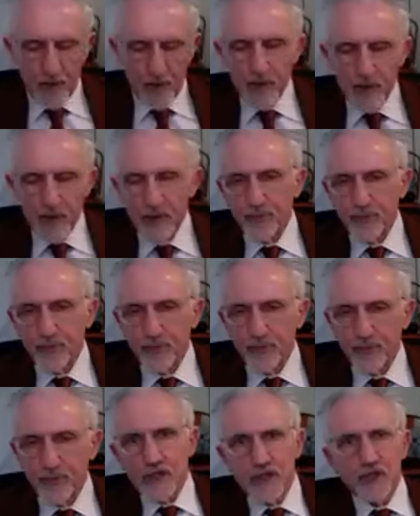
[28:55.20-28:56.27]
Supreme Court
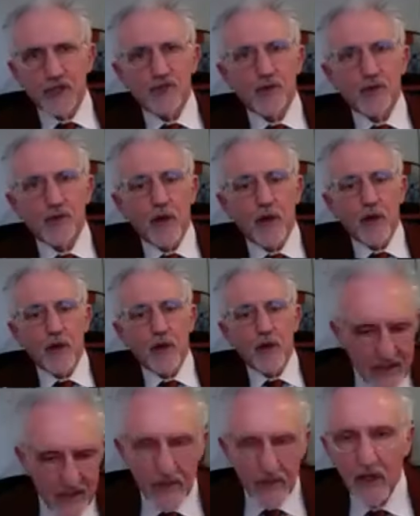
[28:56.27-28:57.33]
Justice Robert
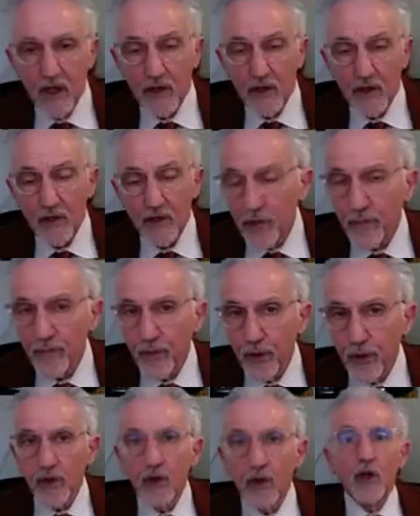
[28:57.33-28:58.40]
Jackson and
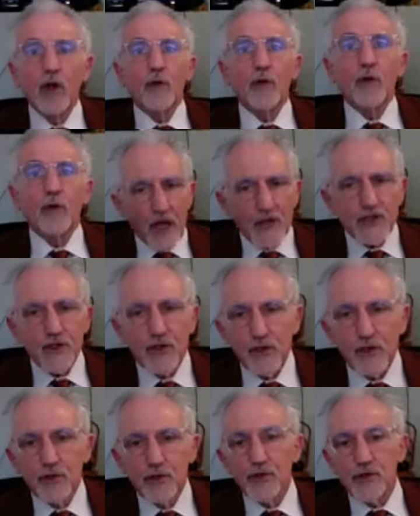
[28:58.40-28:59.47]
Nuremberg
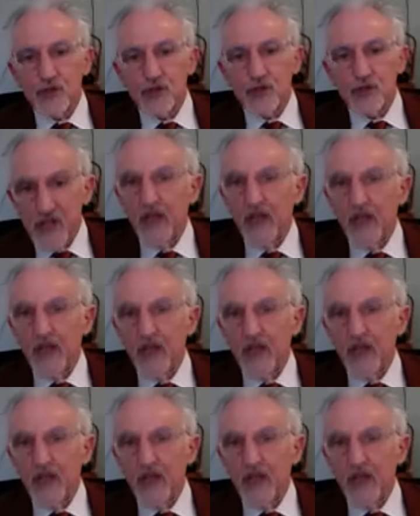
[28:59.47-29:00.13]
prosecutor said.